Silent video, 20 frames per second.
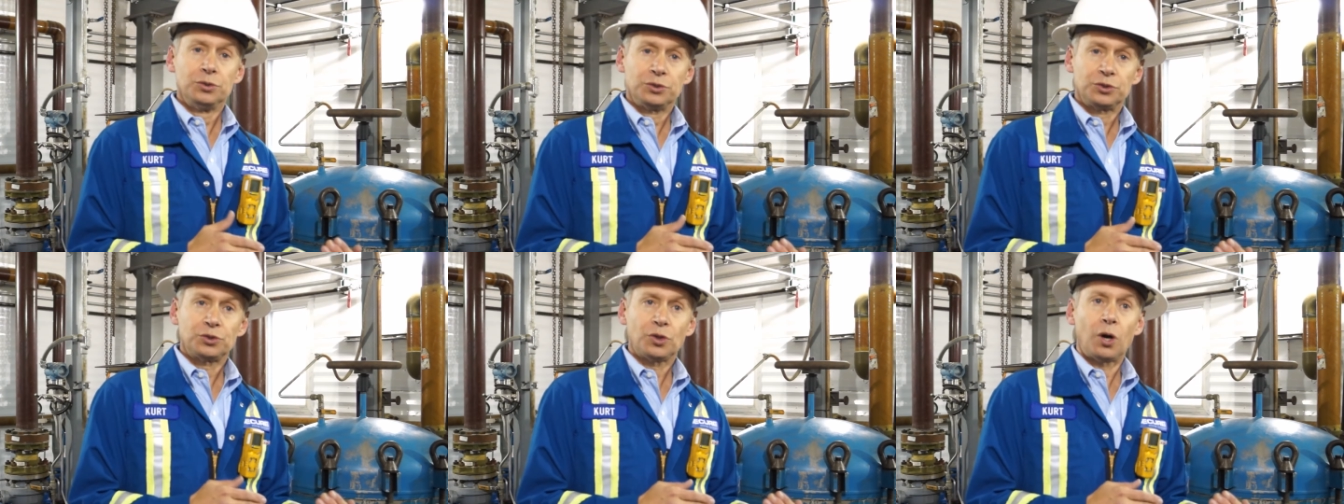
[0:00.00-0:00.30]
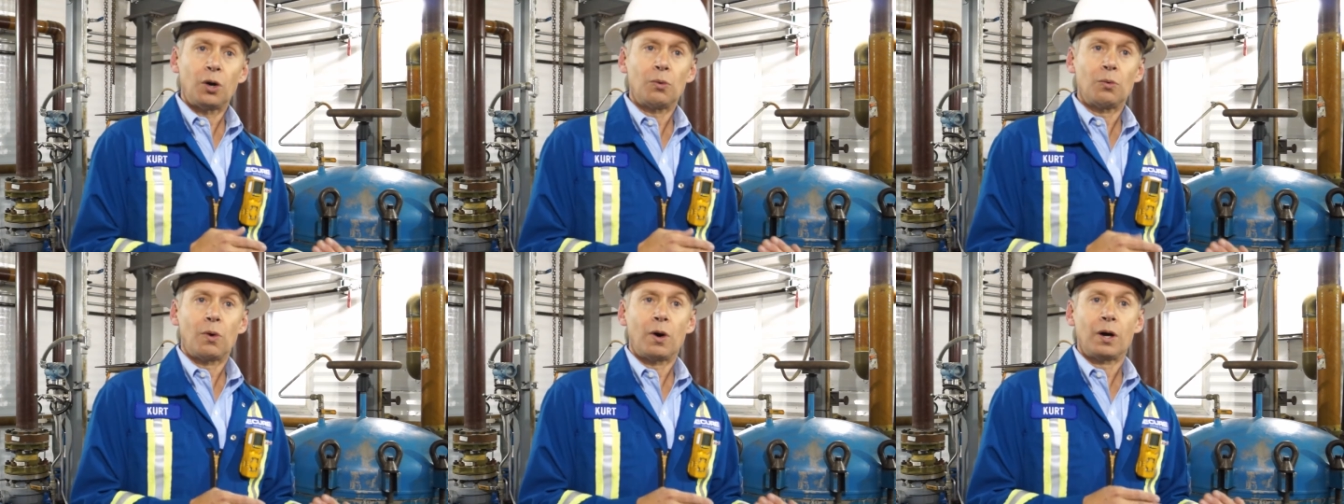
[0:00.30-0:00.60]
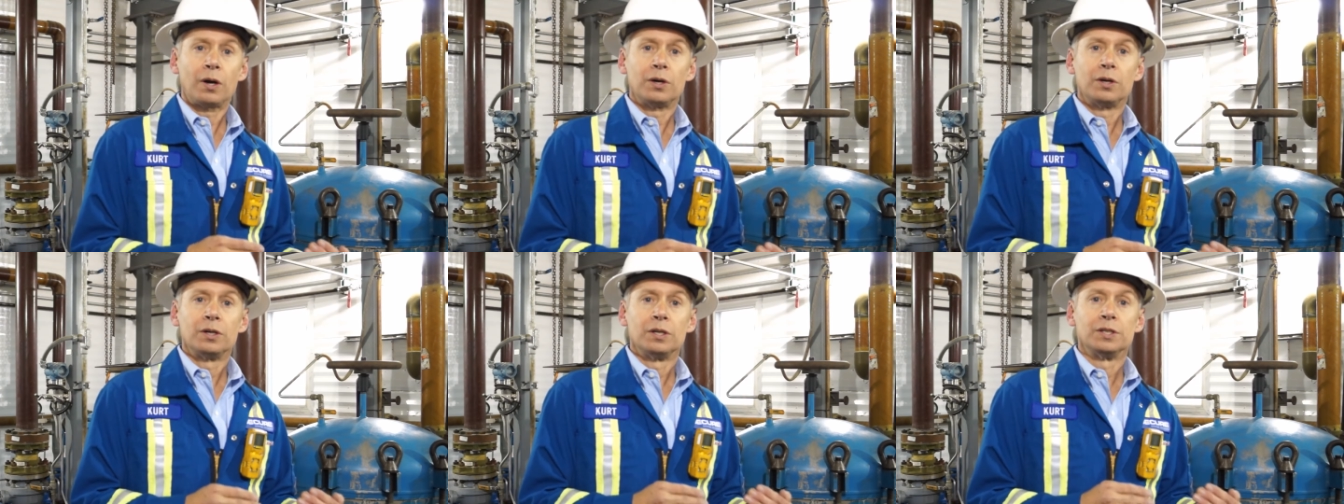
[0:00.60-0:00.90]
to
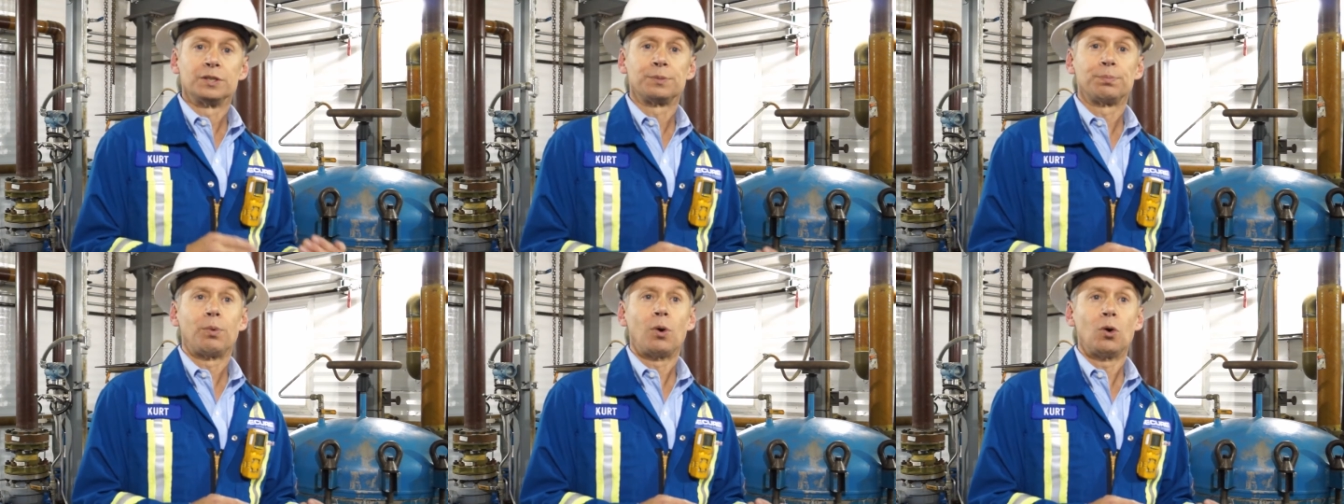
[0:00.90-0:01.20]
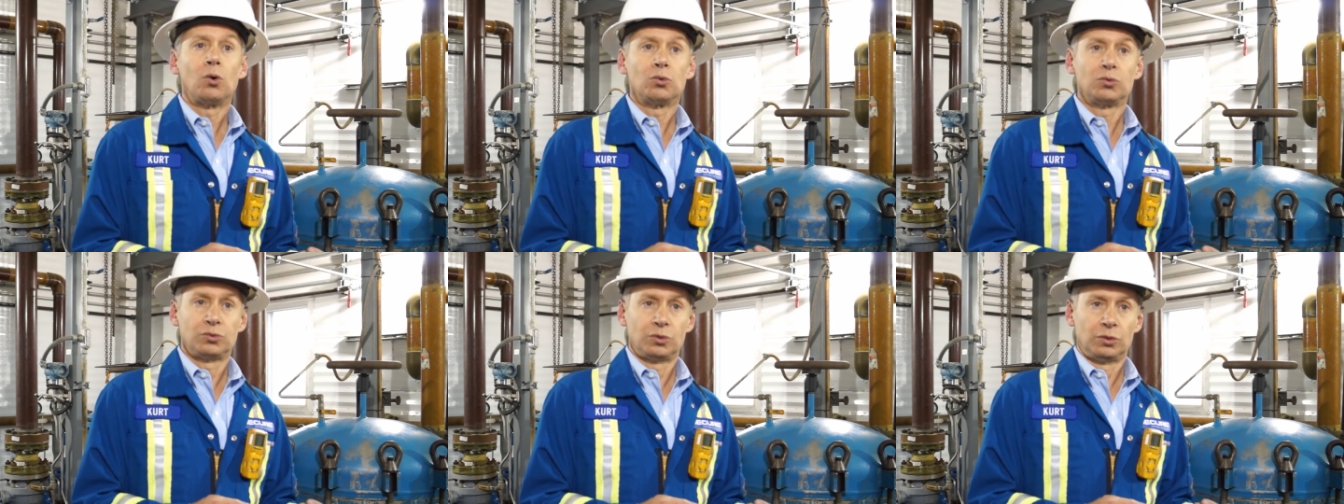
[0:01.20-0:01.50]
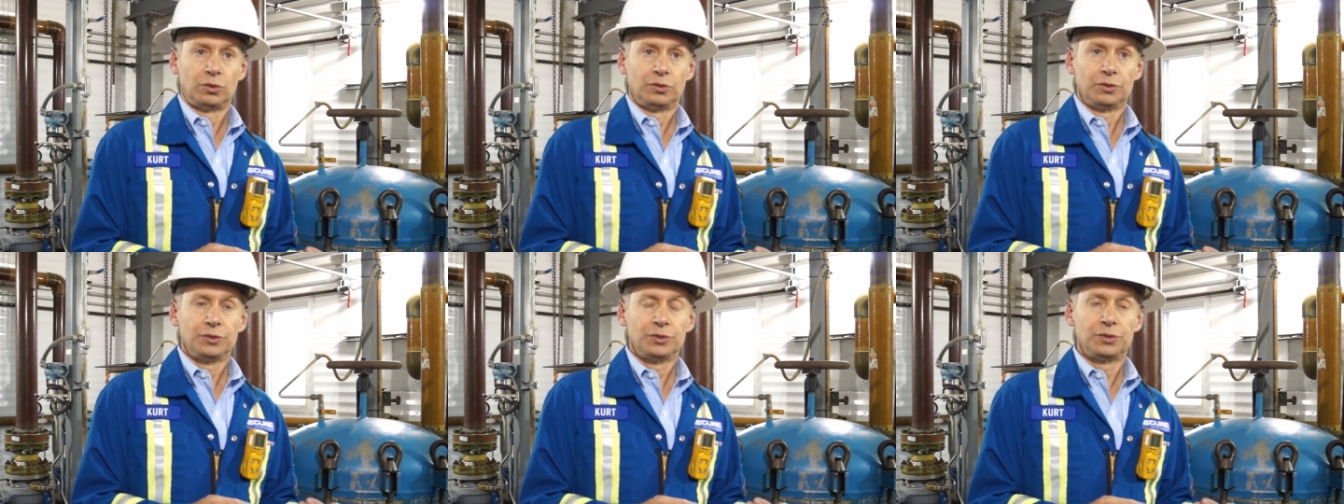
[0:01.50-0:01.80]
saltwater
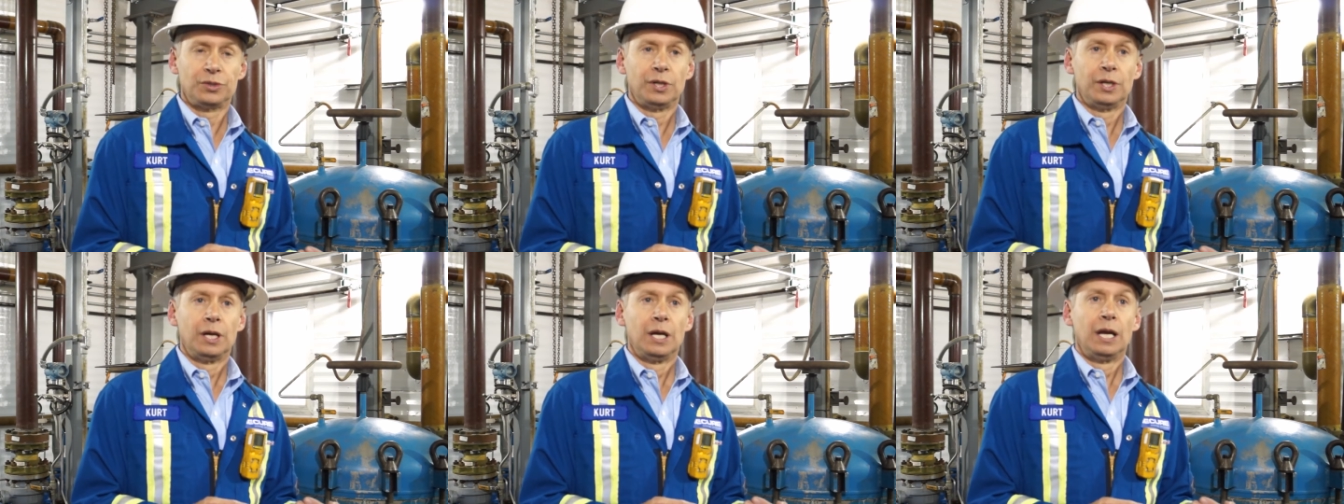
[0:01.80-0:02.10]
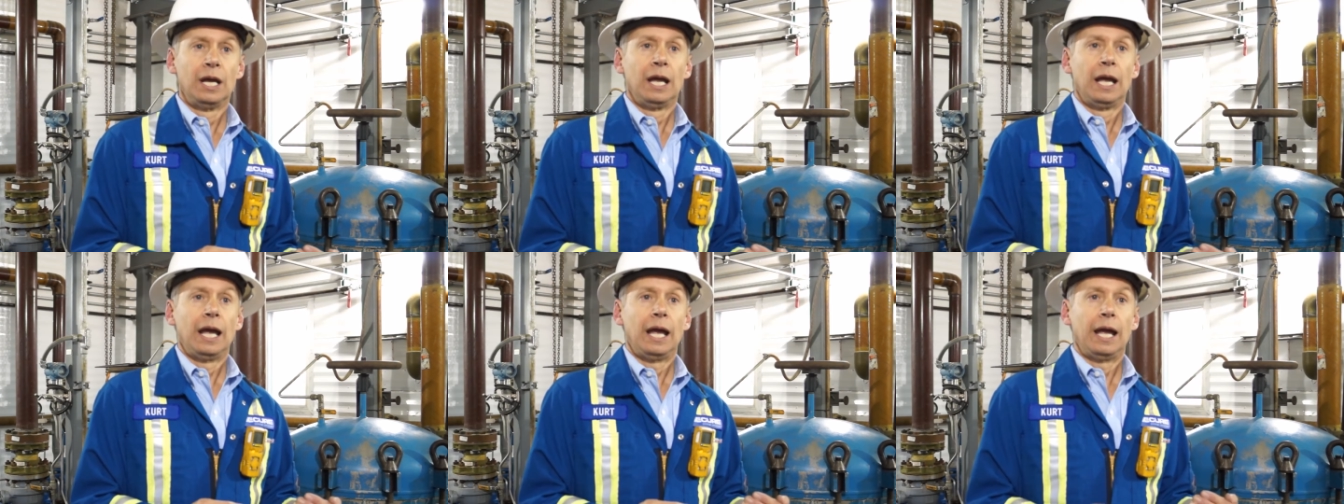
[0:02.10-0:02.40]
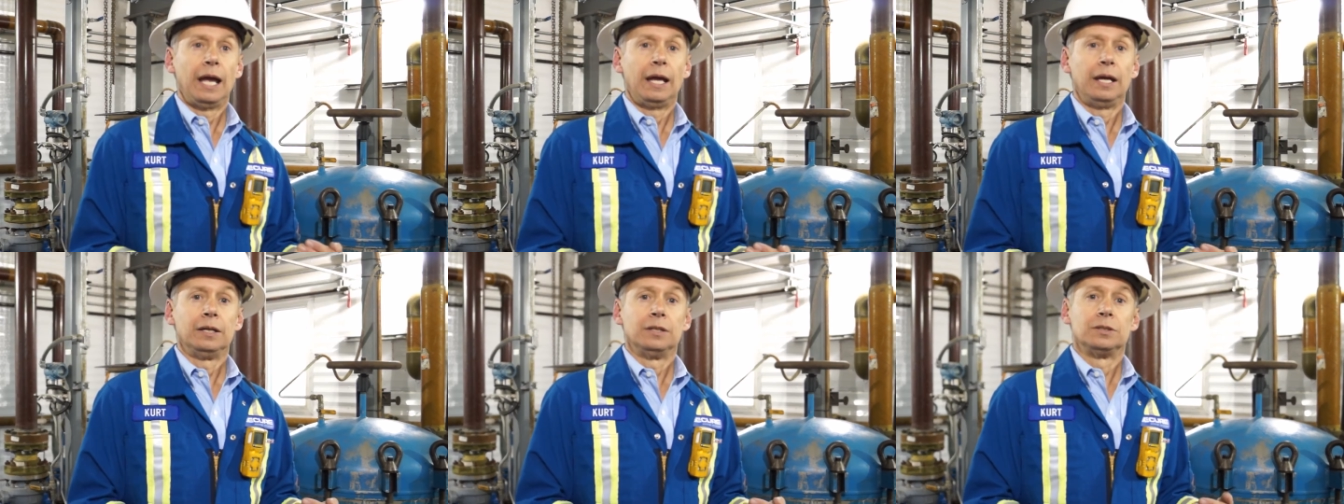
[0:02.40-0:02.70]
disposals
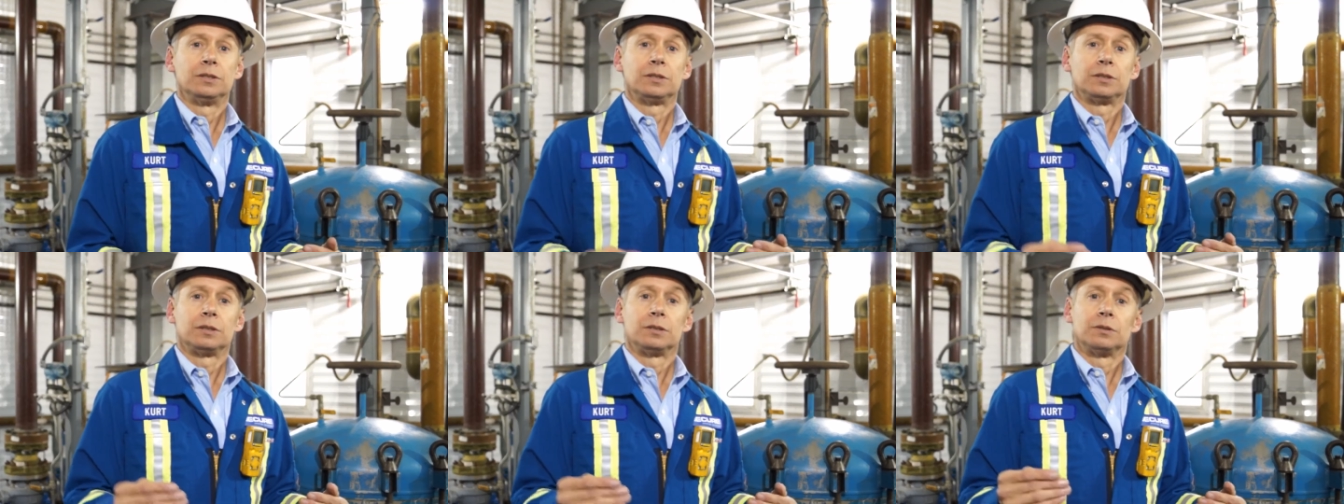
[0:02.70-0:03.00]
and